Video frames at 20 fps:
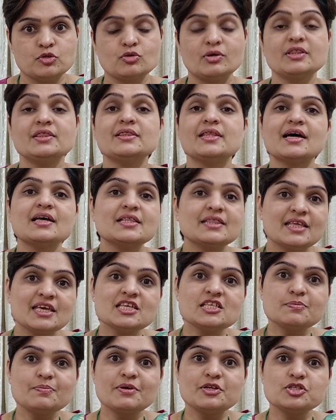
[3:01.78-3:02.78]
So in
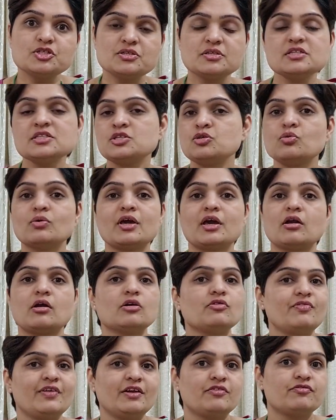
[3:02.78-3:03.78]
these patients, you
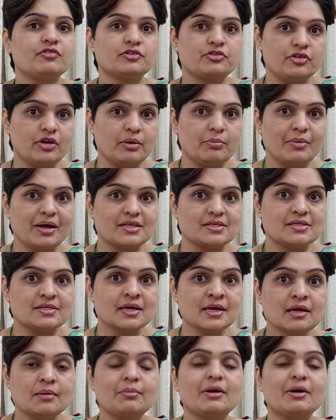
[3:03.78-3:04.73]
cannot wait for 3 months.